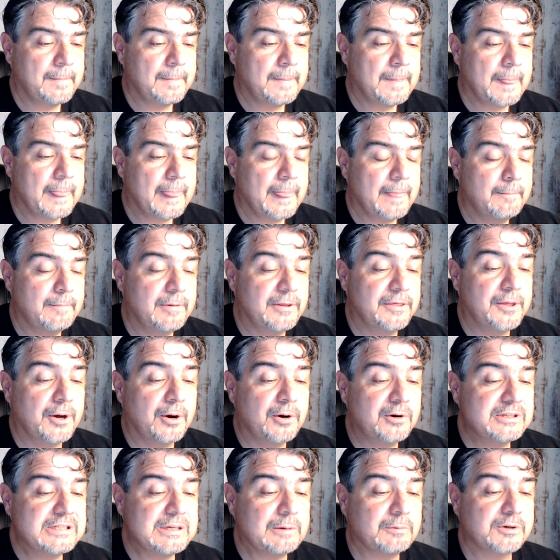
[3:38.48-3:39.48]
But those
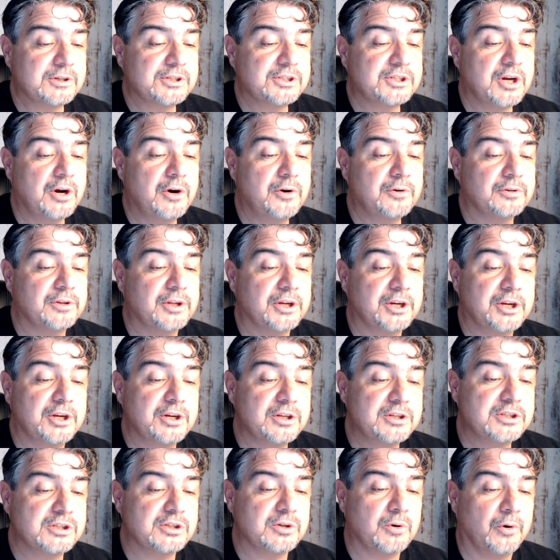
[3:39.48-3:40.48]
that were sown on the good
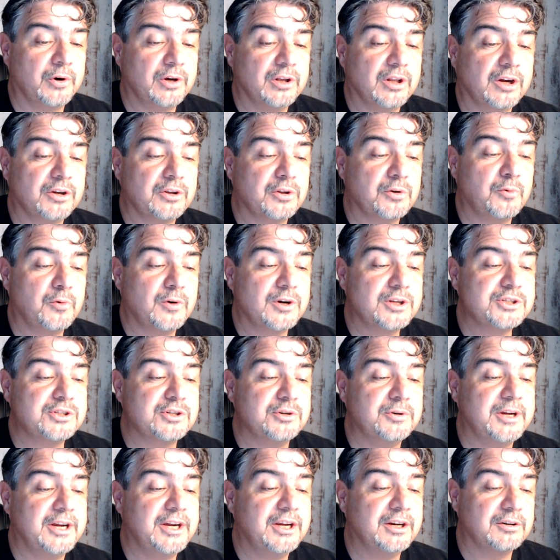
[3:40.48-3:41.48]
soil are the ones who
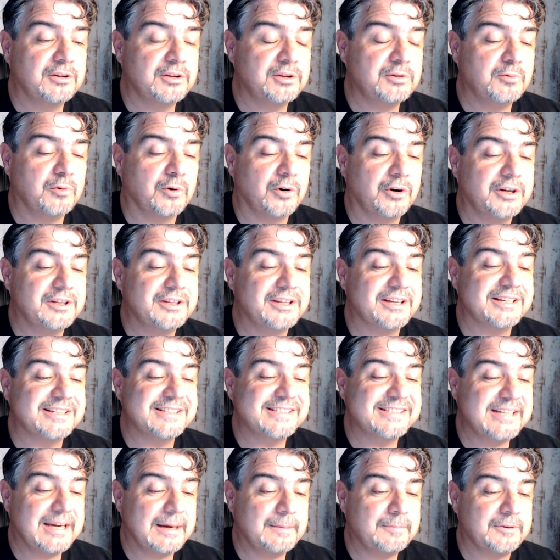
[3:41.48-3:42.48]
hear the word and
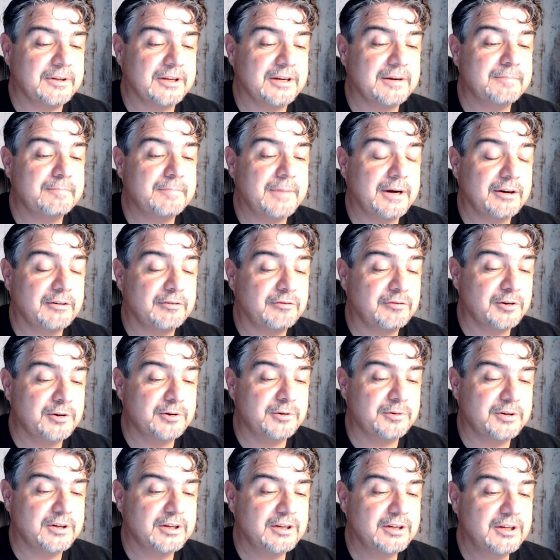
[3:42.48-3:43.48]
accept it and bear fruit,
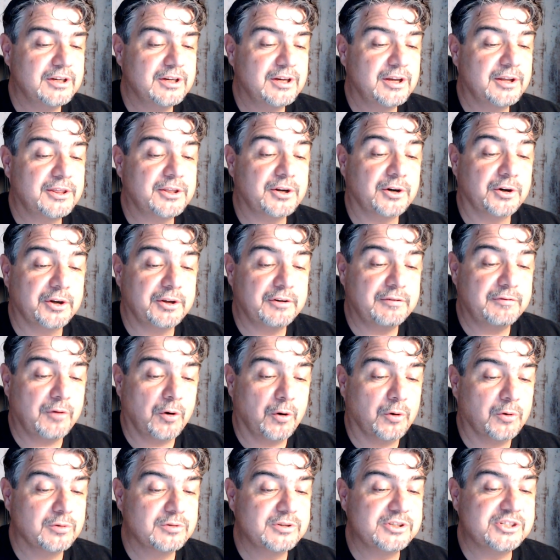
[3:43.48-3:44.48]

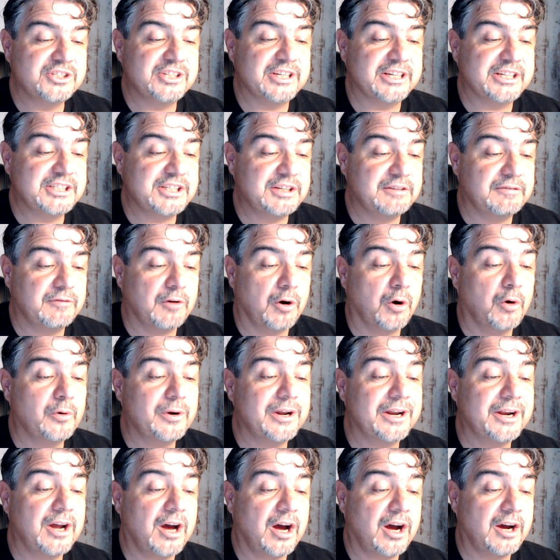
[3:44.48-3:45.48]
30-fold, 60-fold, and
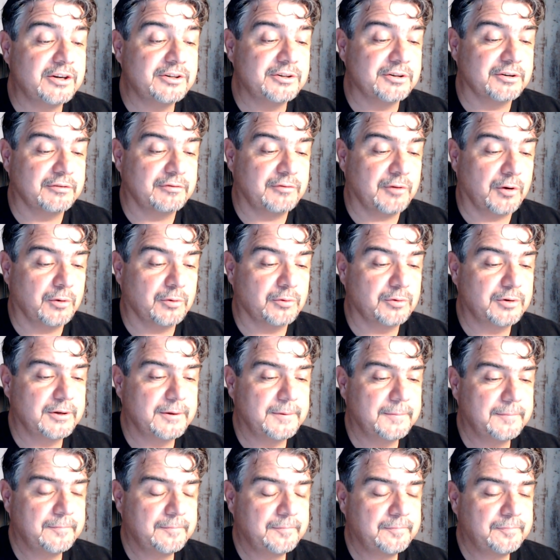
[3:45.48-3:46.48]
100-fold.
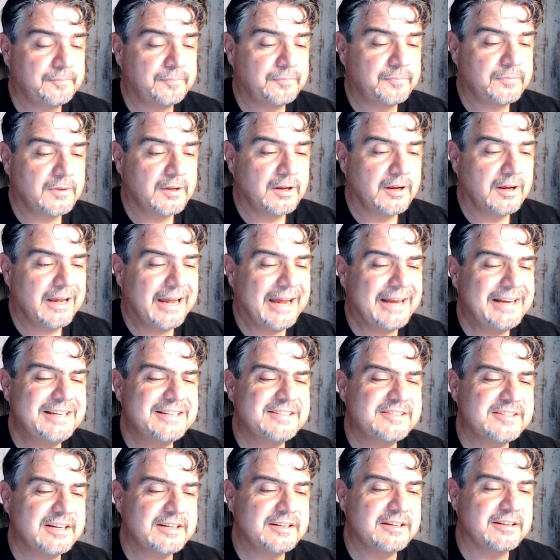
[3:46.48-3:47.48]
And he
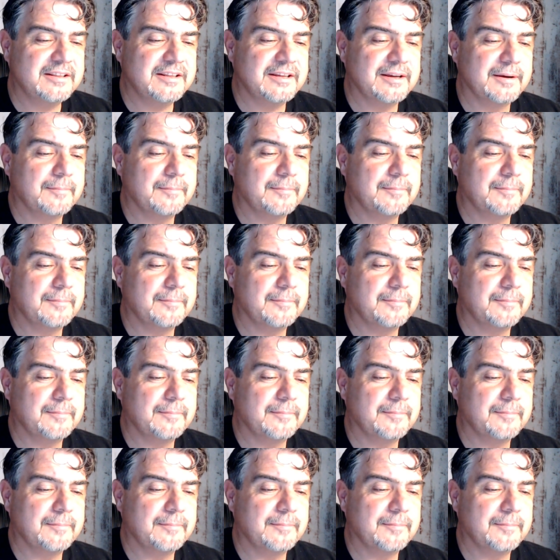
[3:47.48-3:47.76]
said to them,